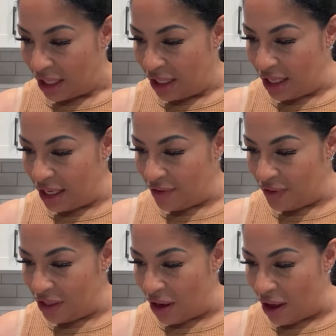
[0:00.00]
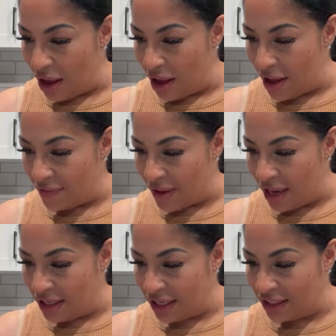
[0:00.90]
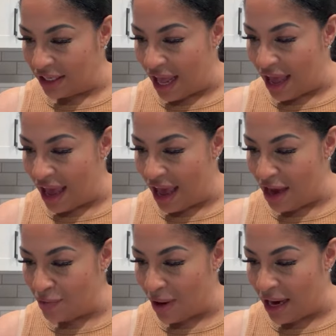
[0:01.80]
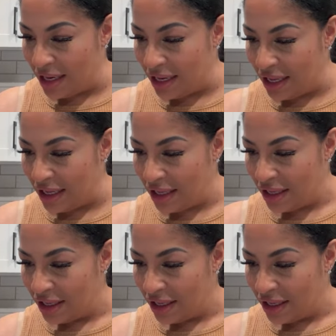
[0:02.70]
Good evening, y'all. I finally catch light. Hey, Raina.